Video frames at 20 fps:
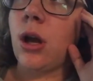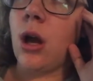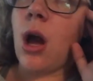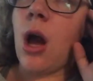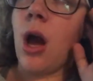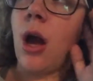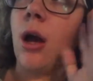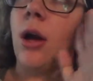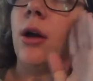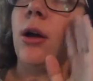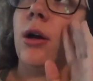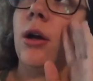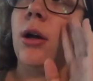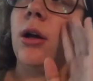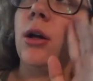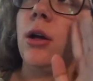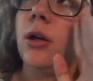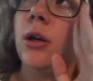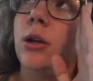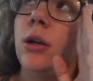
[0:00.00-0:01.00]
uh,
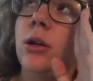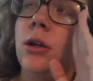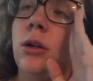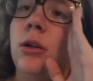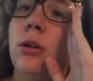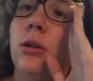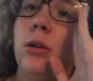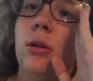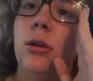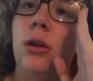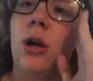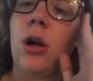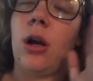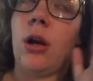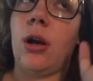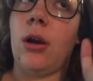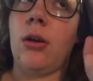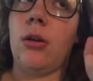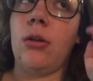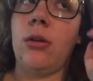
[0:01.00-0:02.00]

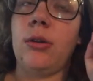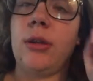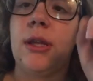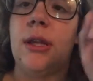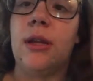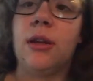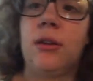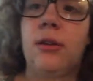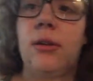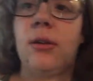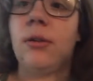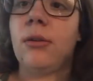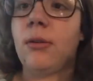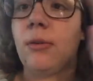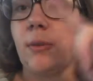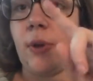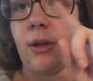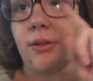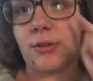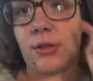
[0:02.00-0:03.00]
or then
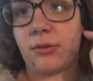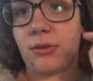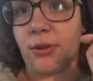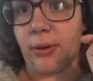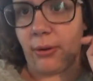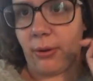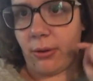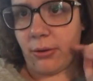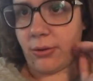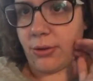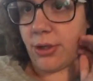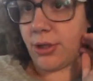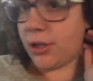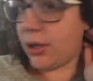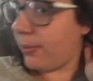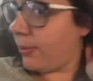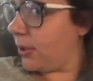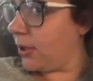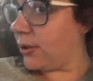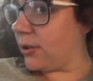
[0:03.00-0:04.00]
we also have to go grocery
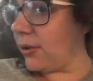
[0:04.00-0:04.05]
shopping.